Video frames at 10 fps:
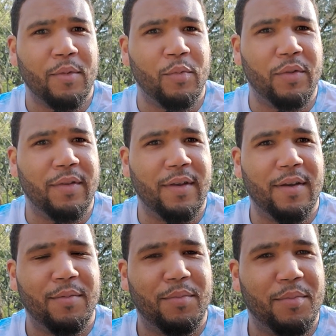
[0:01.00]
What's
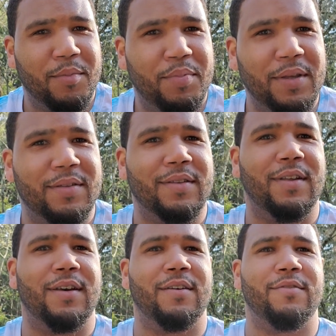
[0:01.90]
up? Peace and
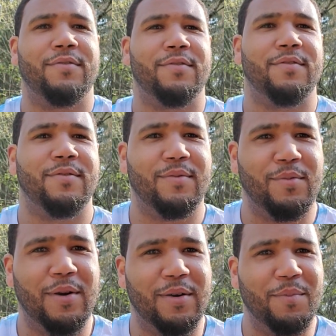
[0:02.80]
love.
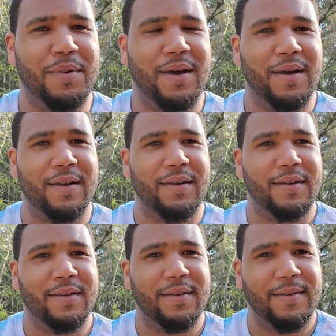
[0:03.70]
Welcome back.
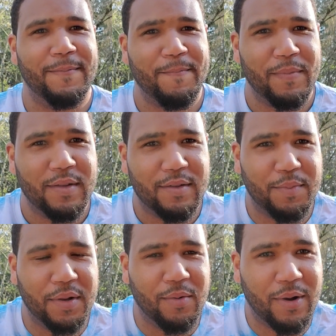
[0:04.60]
It's
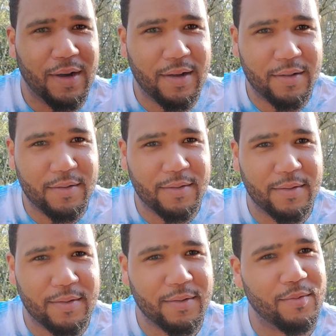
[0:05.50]
been a while.
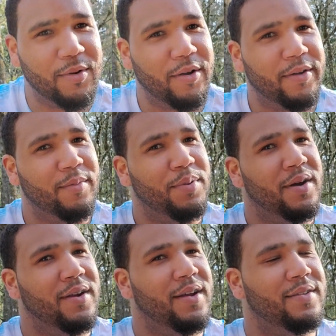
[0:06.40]
We're out here in
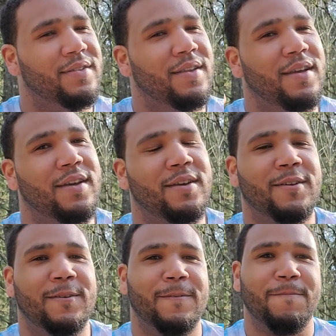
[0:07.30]
paradise today.
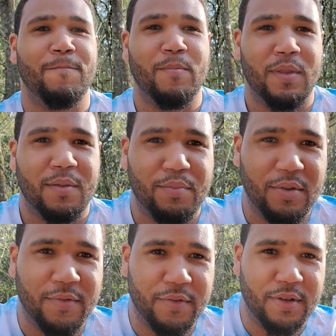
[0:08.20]

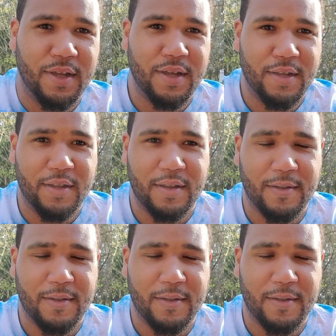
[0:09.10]
Beautiful day.